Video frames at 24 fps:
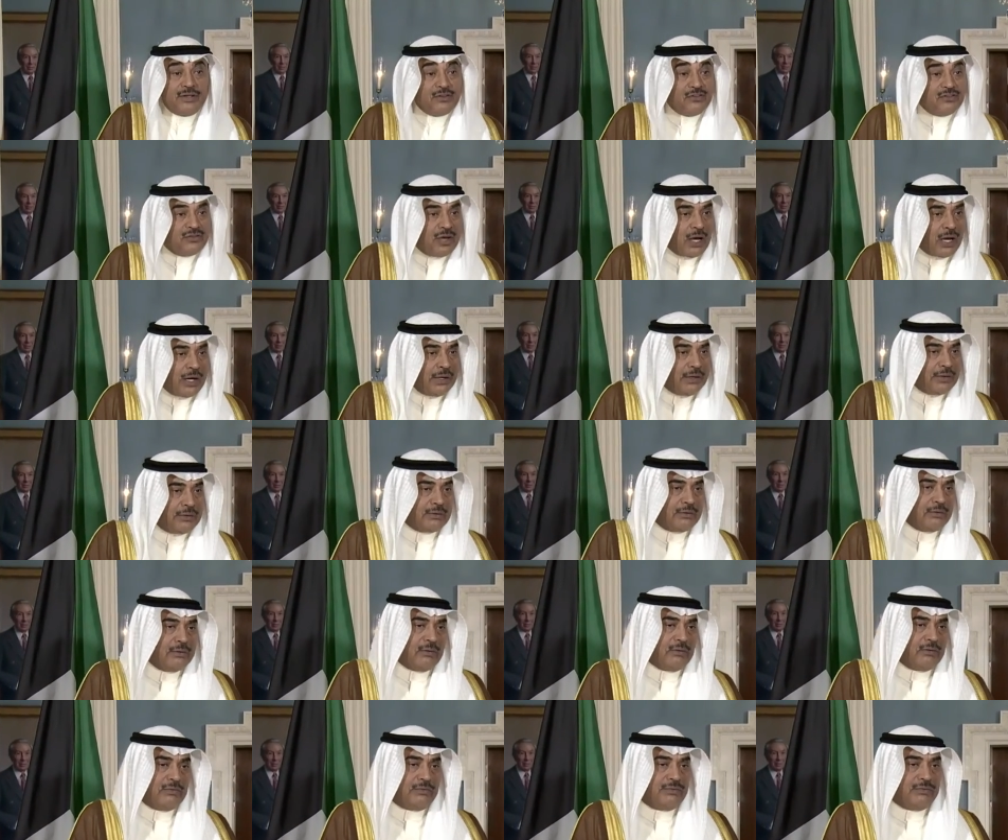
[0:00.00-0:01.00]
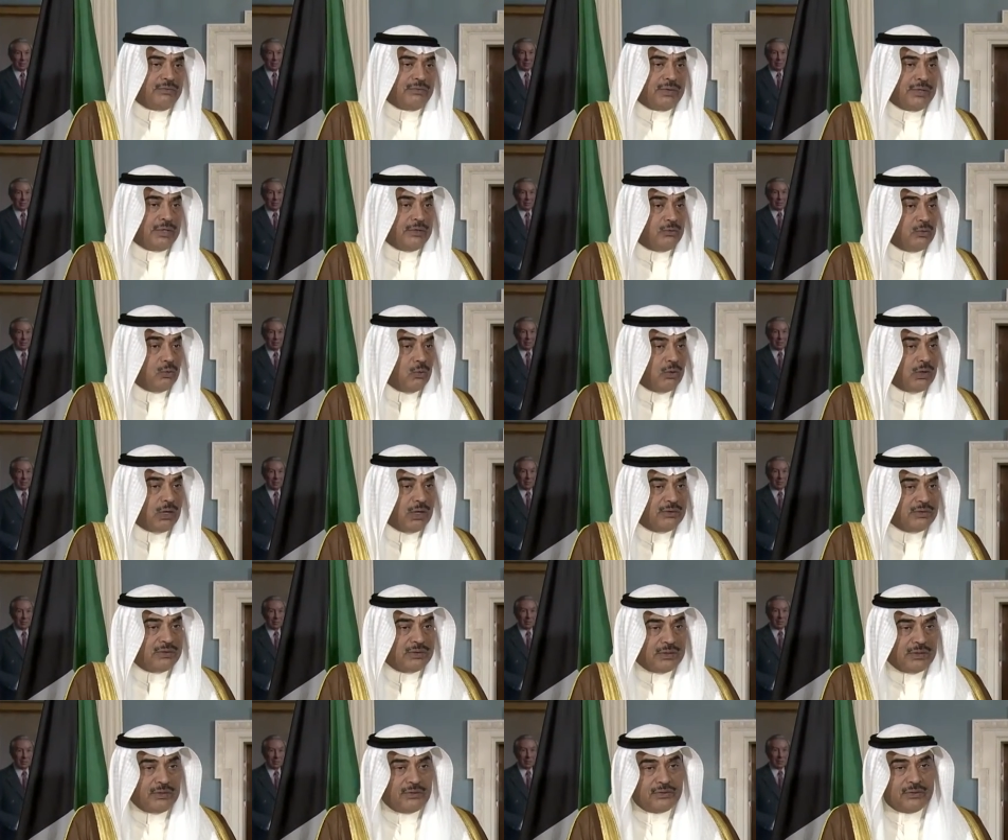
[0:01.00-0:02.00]
desire of the two
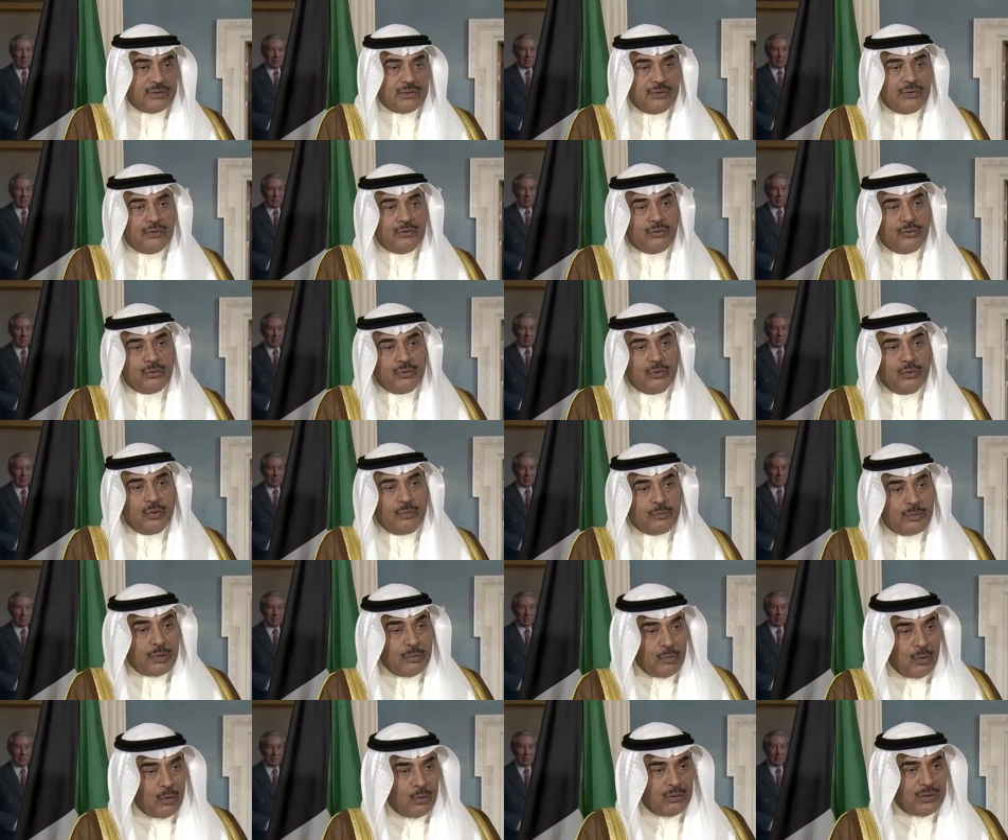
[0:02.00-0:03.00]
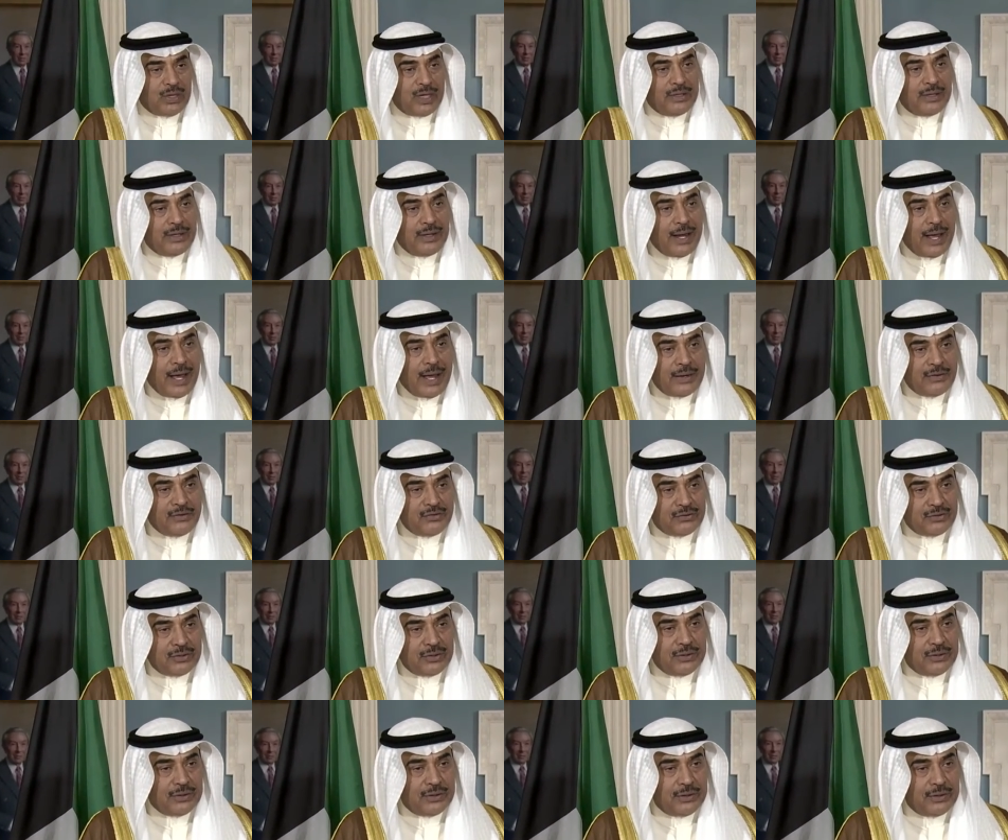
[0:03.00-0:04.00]
countries to promote and enhance
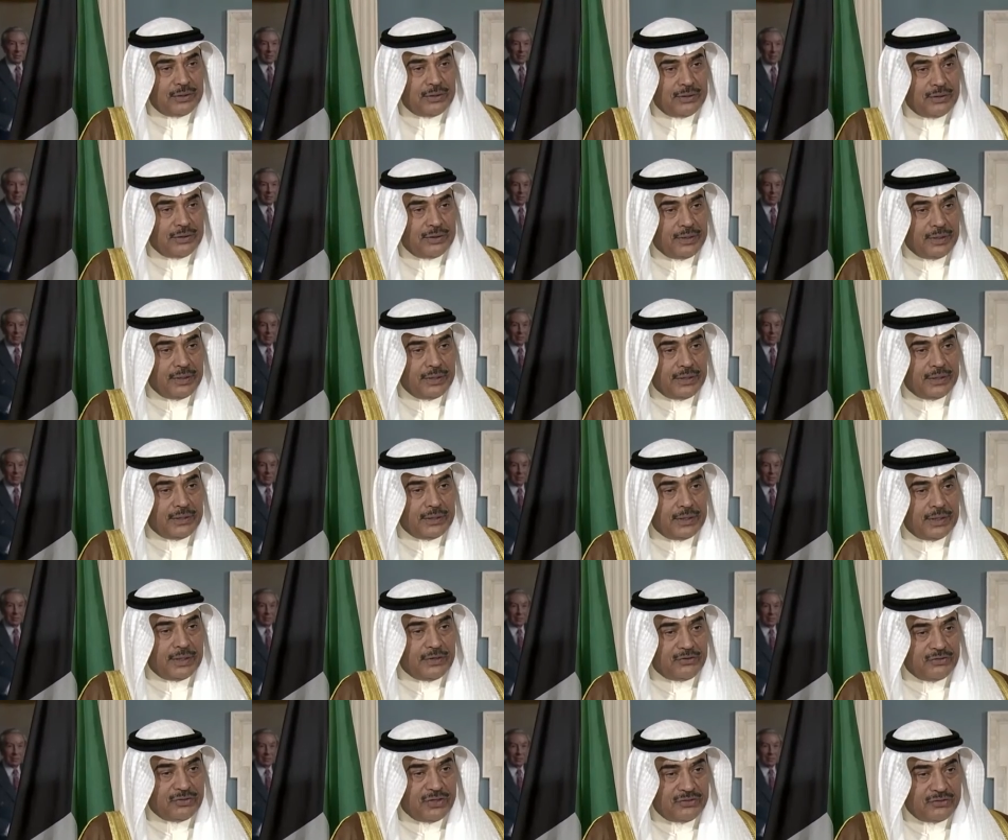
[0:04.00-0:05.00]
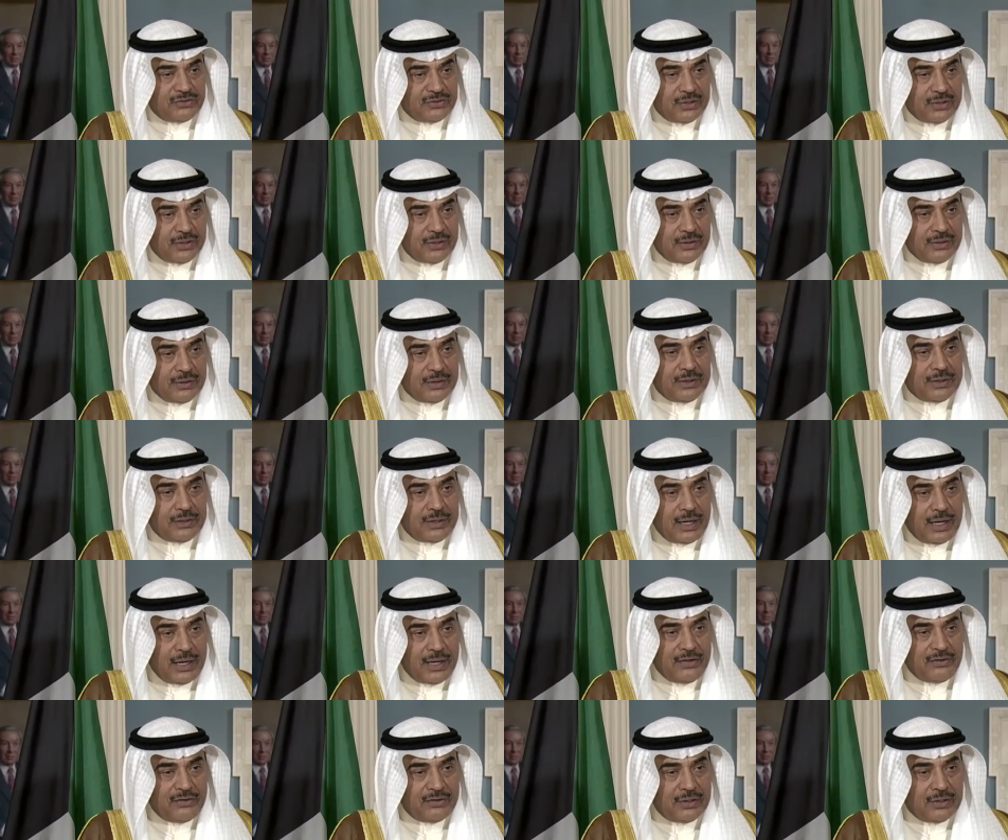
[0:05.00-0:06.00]
the existing
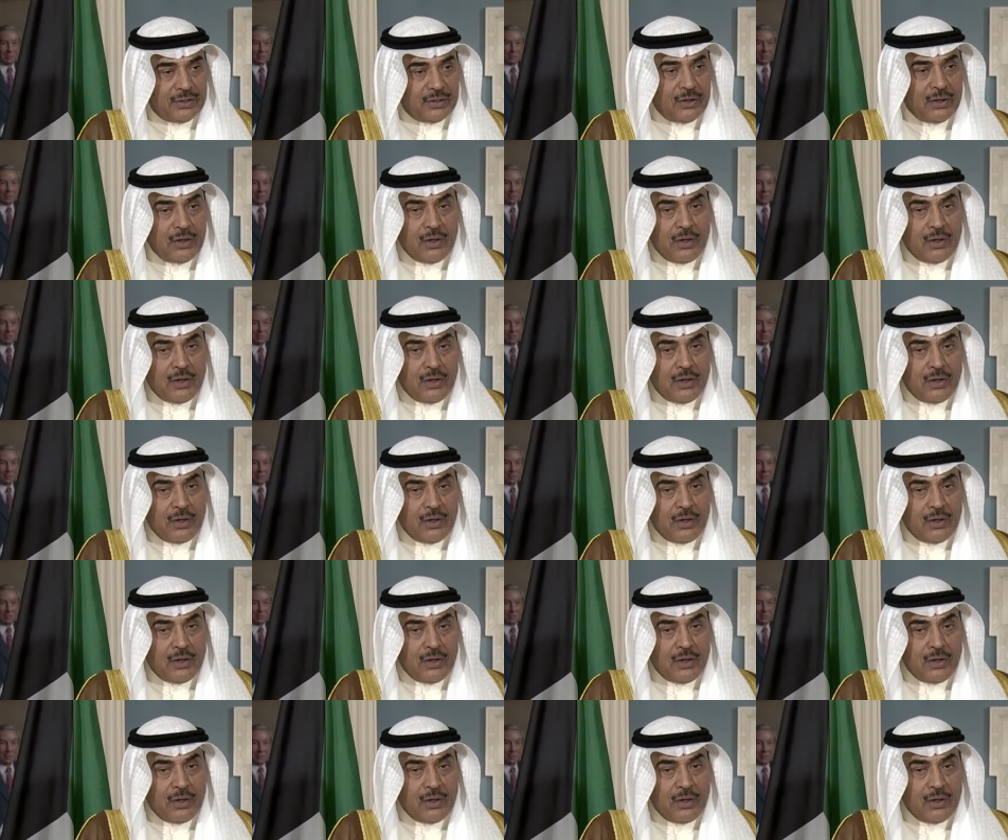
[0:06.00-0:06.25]
relation.